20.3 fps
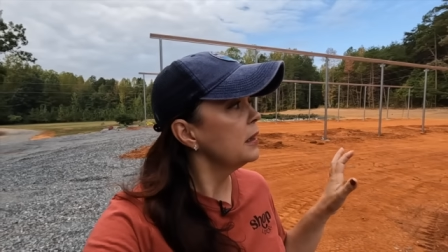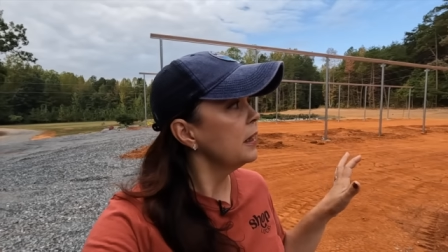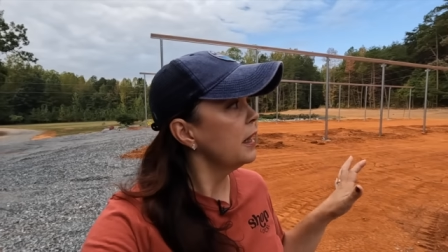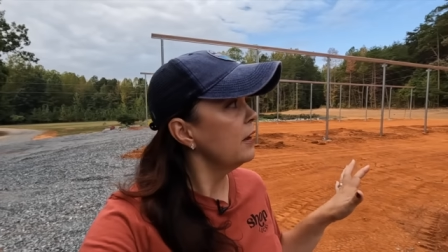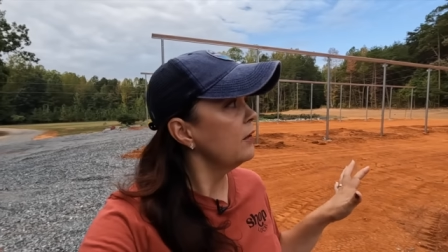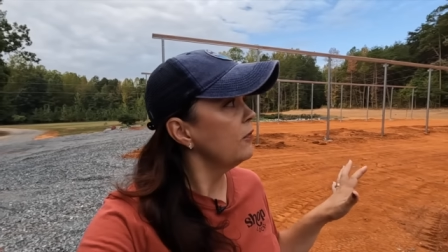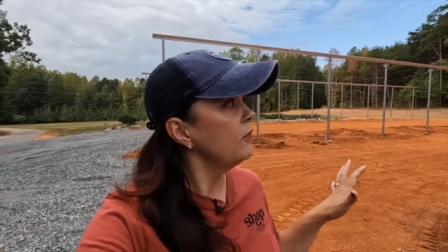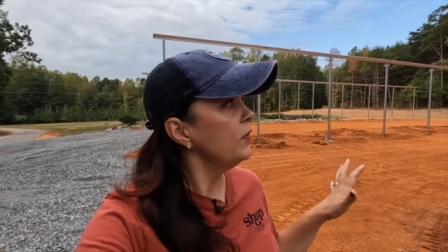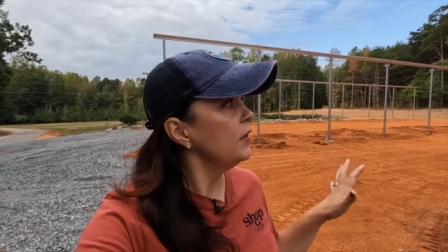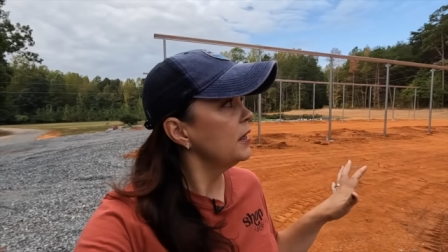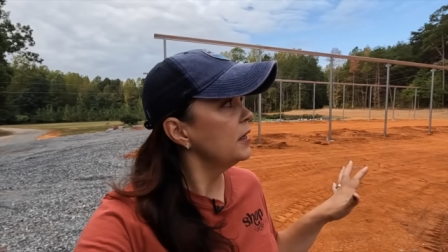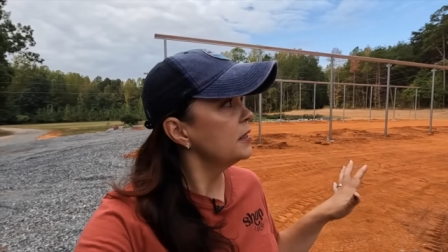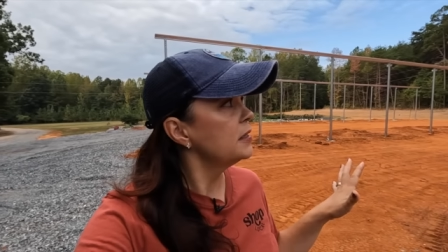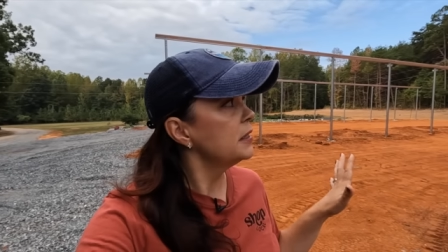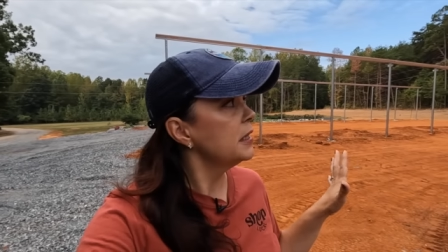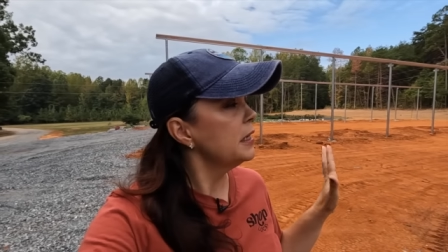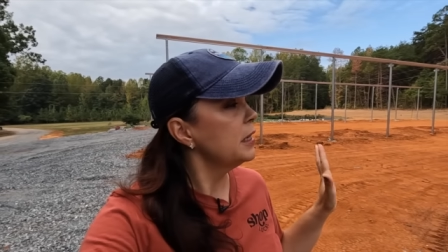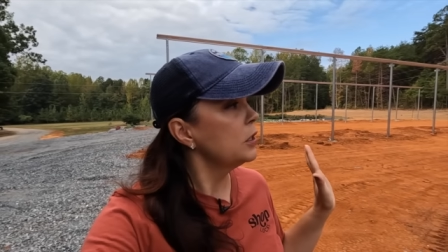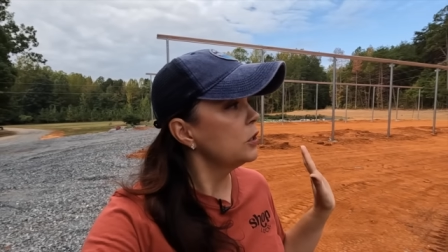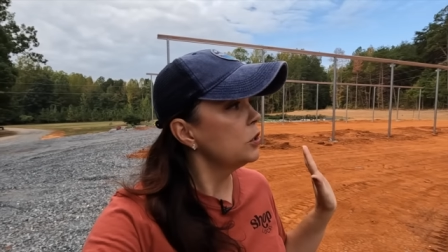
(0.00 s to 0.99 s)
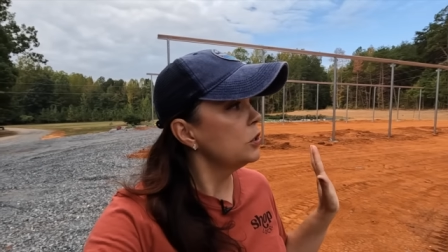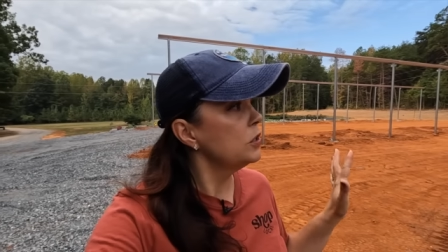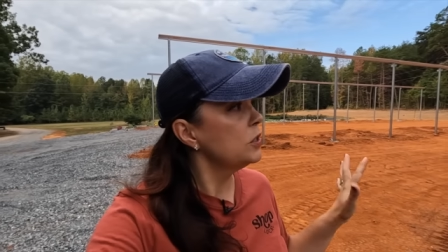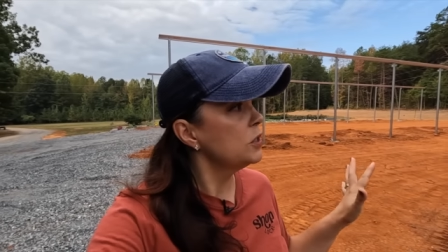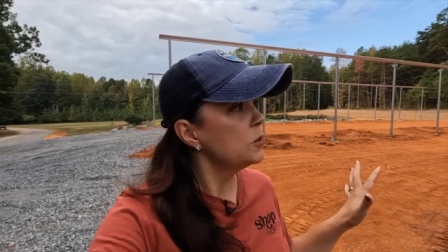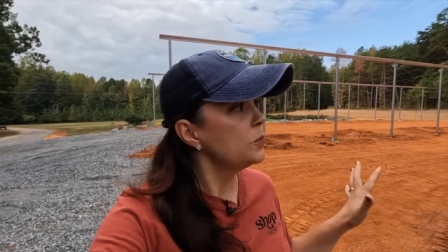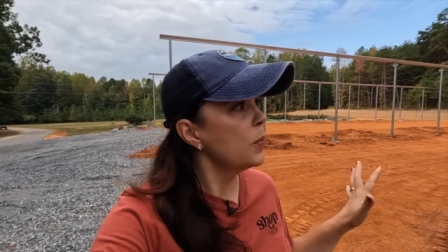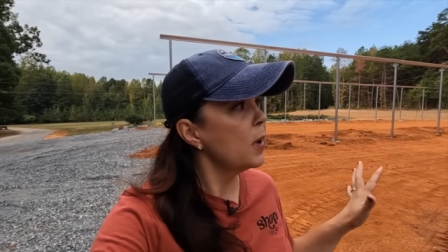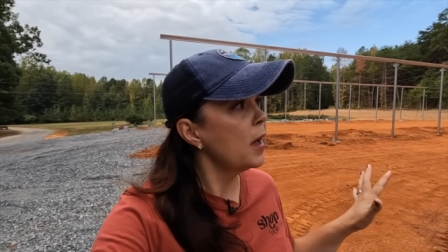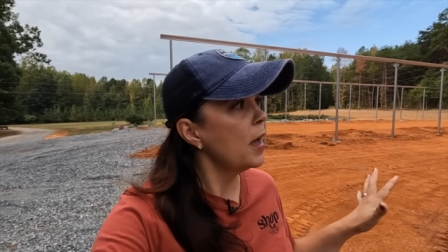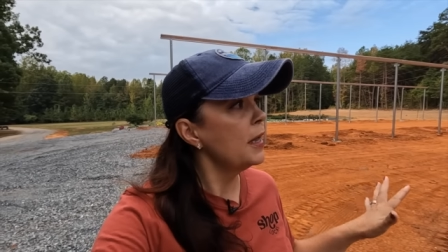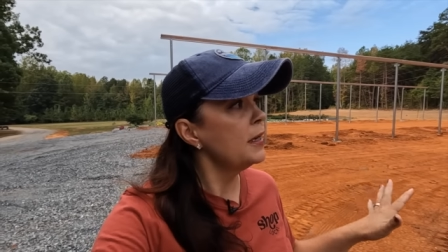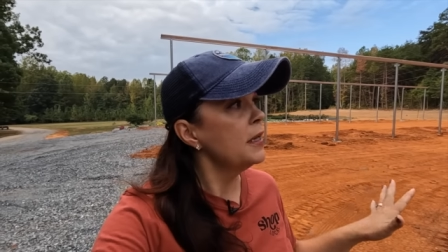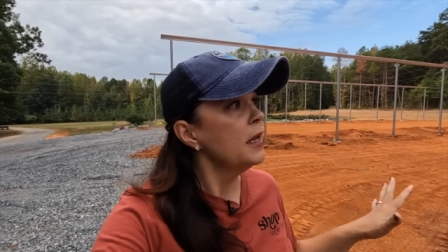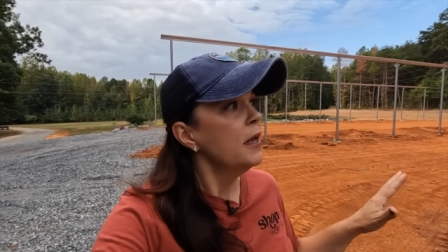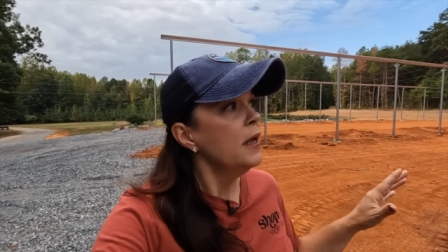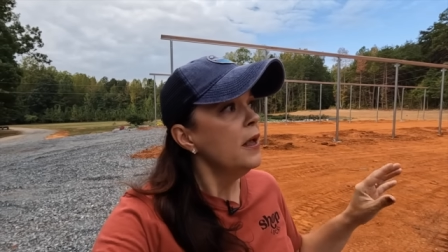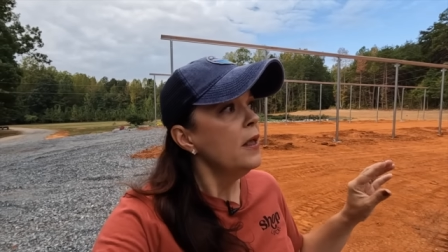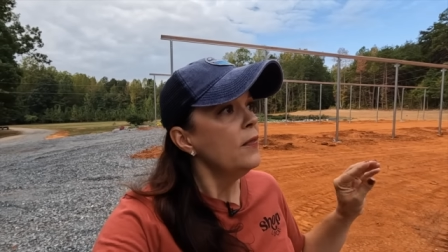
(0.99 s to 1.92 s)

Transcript: left this in a good spot.